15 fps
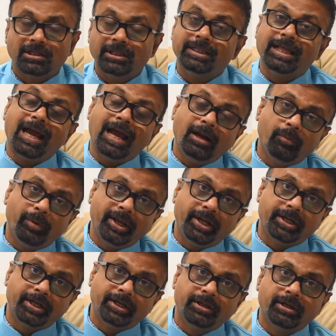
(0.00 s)
than we
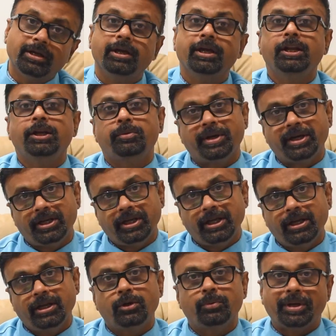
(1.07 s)
did in
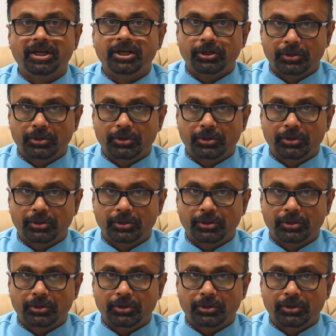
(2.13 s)
2022.